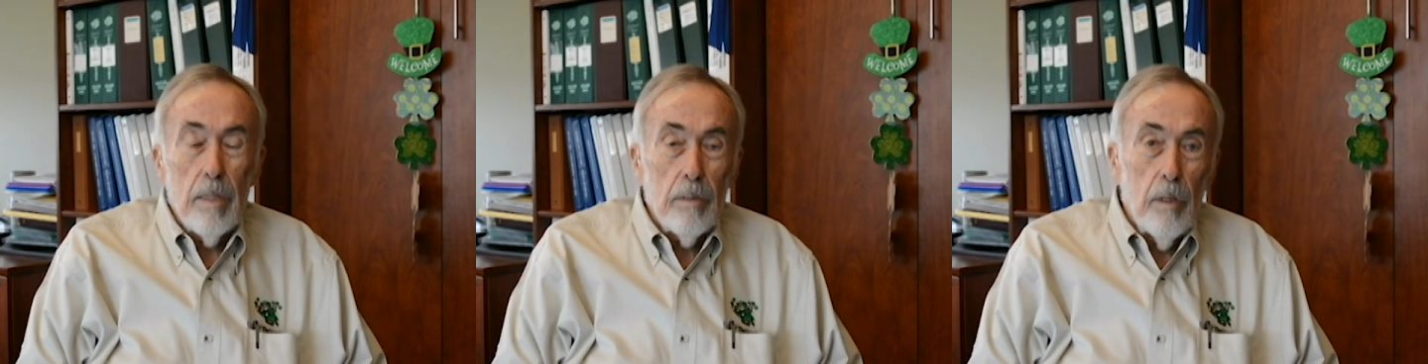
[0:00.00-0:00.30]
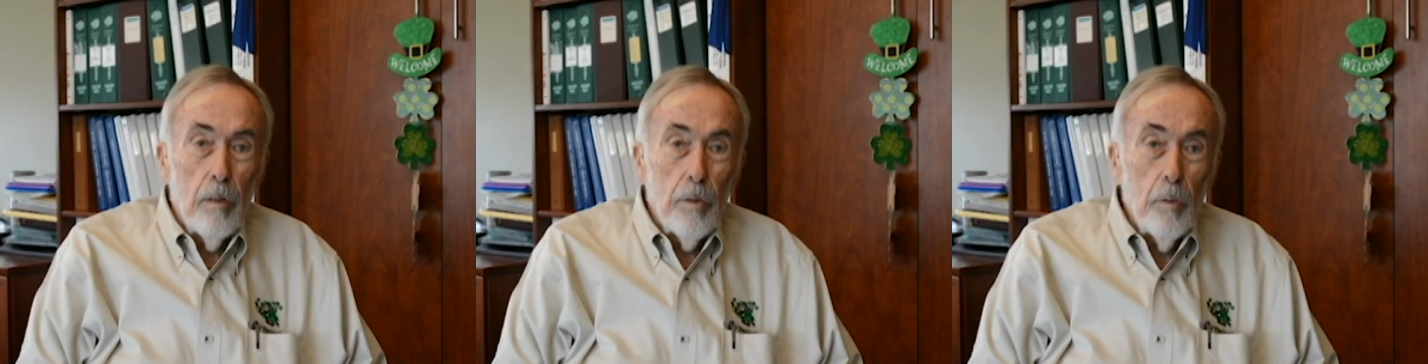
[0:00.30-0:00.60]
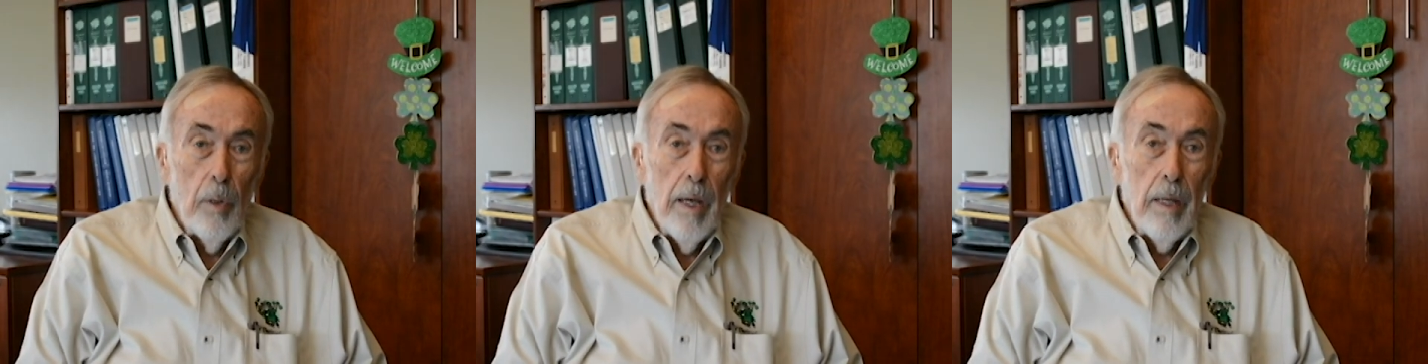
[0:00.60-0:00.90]
is all
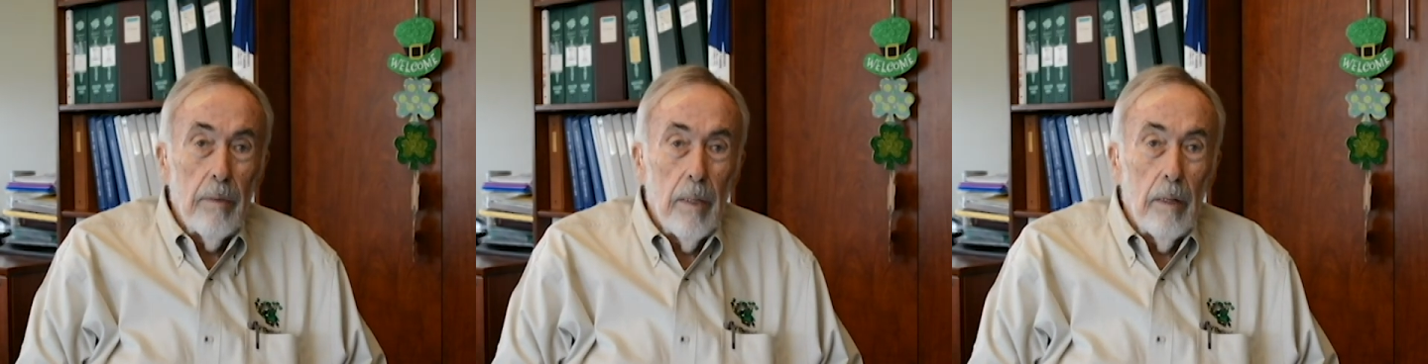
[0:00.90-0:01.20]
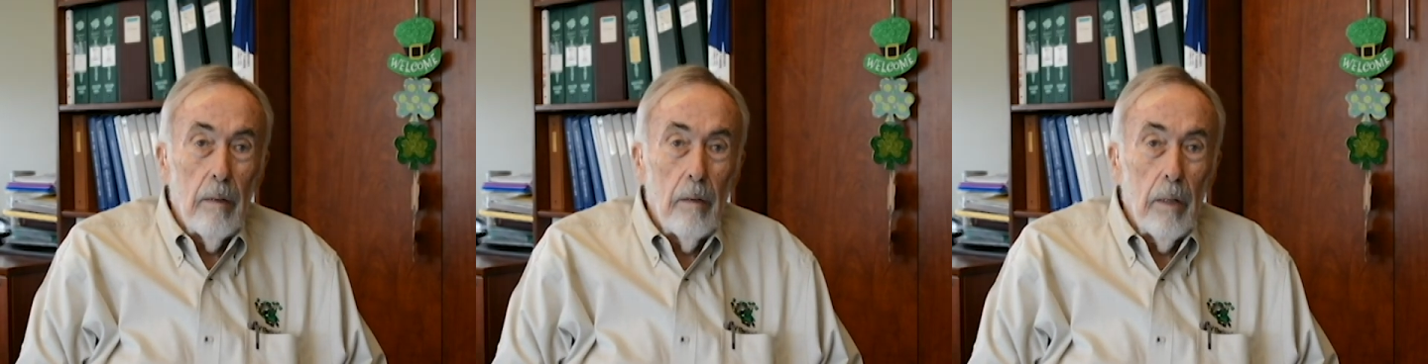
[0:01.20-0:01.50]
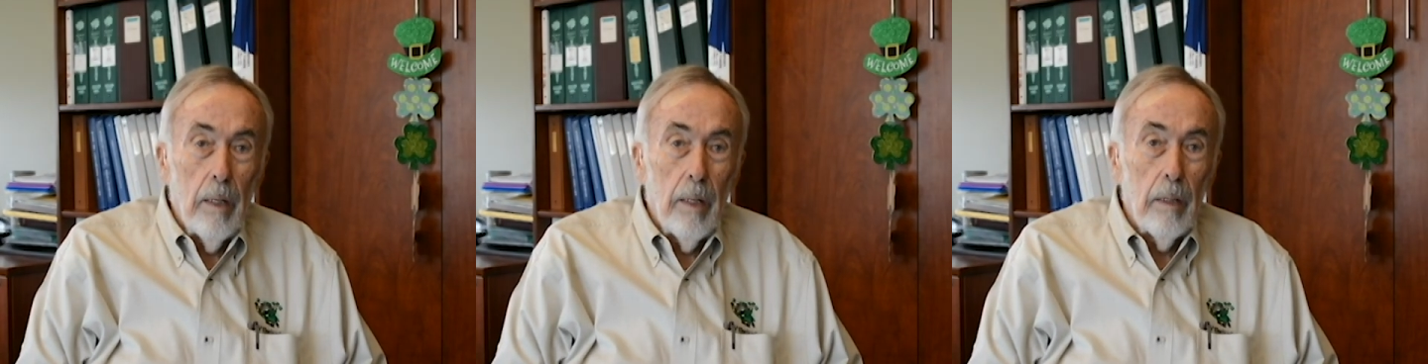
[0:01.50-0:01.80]
you had there,
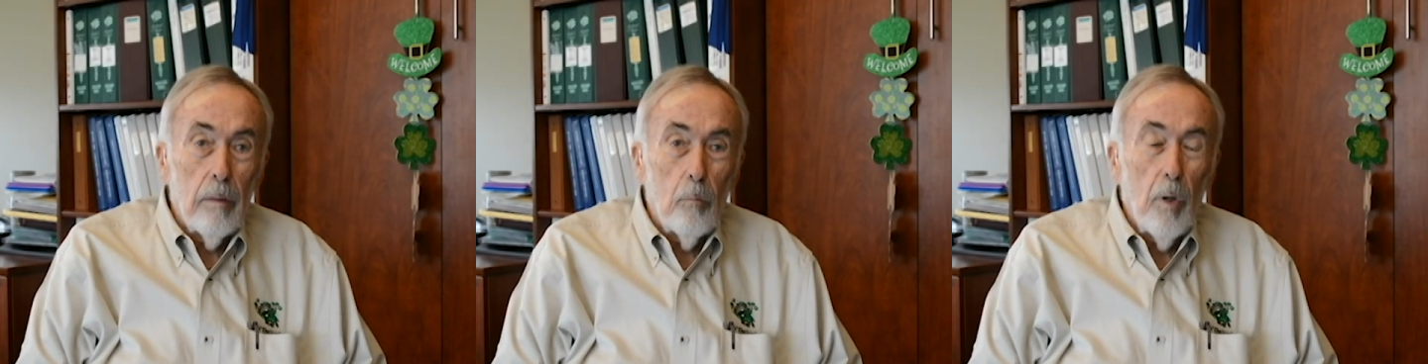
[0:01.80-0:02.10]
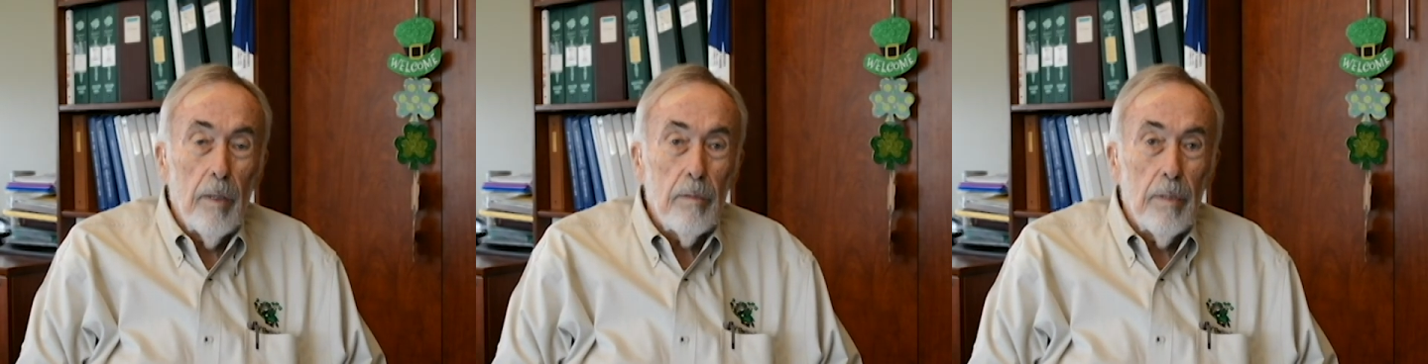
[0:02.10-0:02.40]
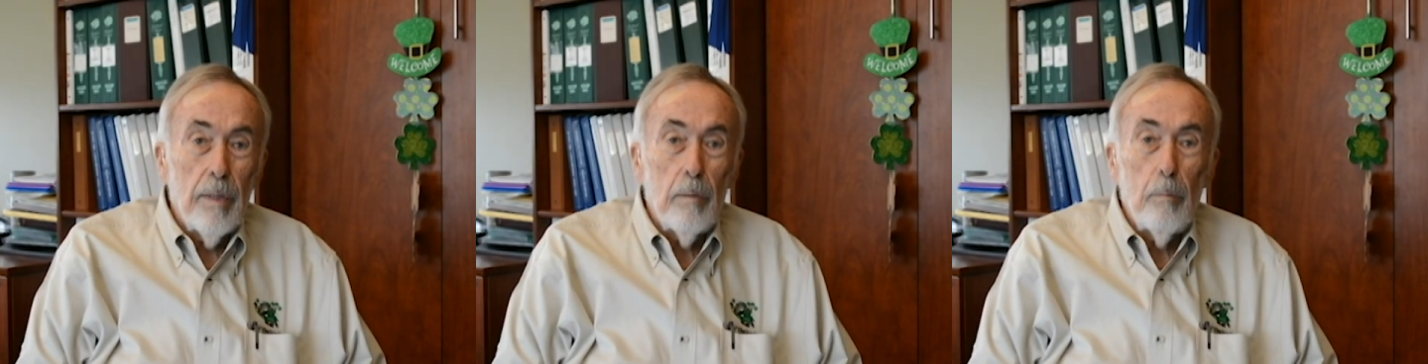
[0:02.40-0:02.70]
and once
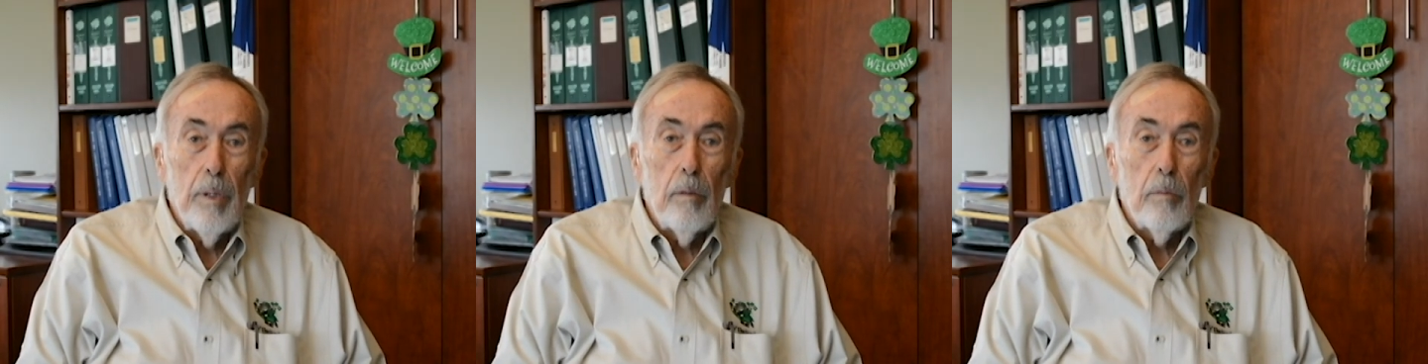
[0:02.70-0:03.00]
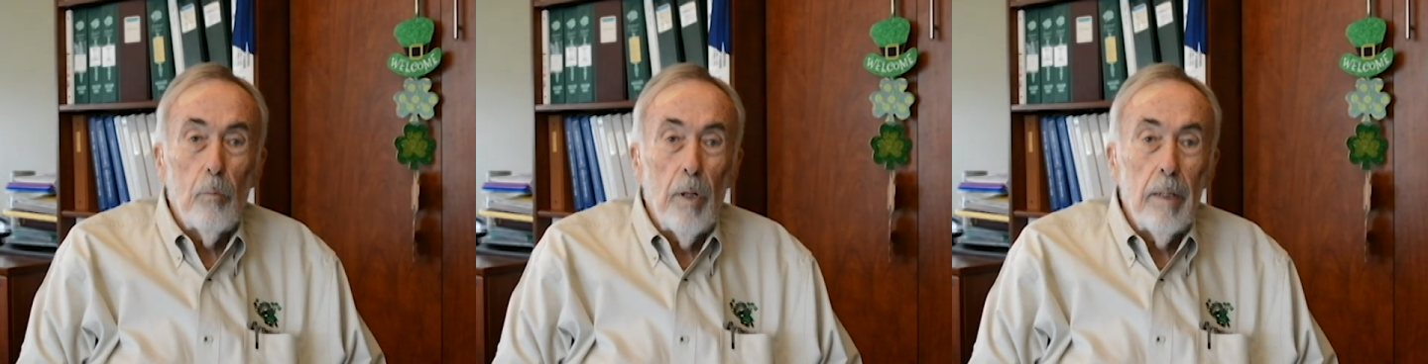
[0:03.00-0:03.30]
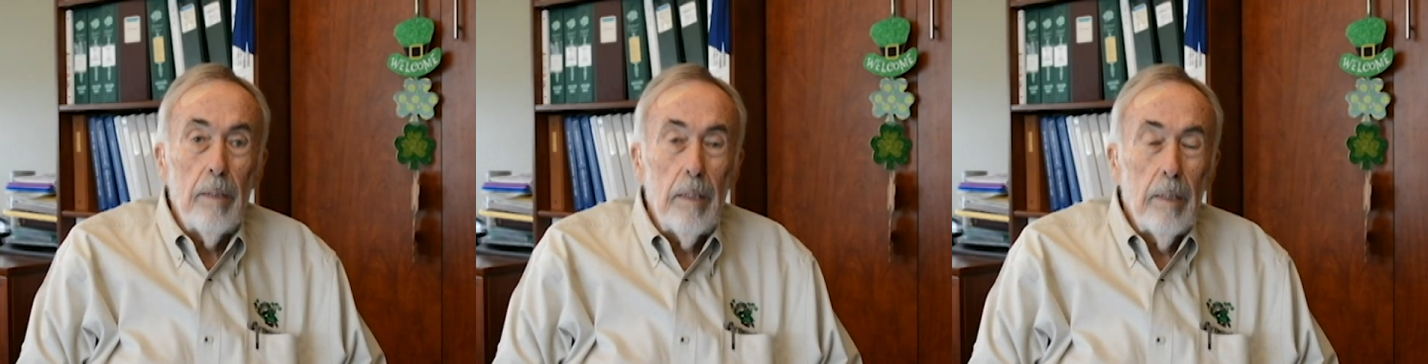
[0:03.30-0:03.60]
they'd build
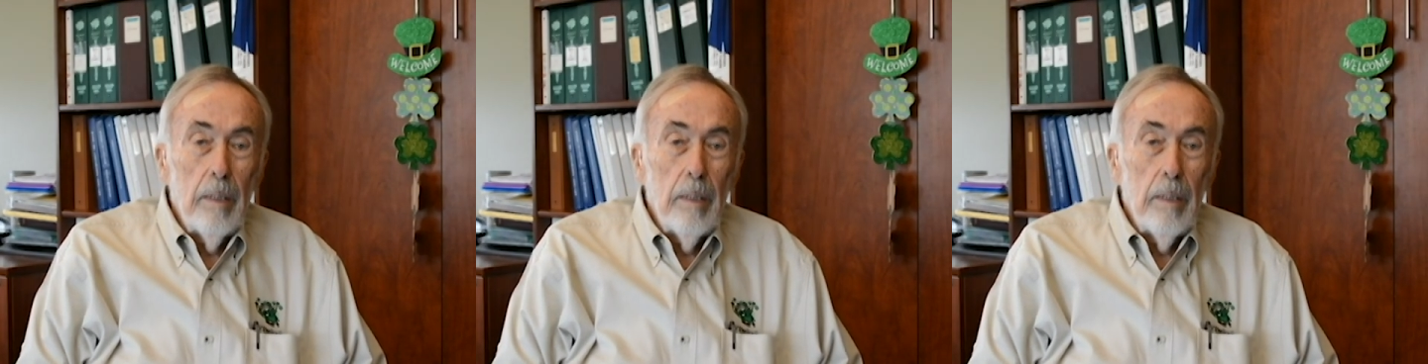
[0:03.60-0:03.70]
one,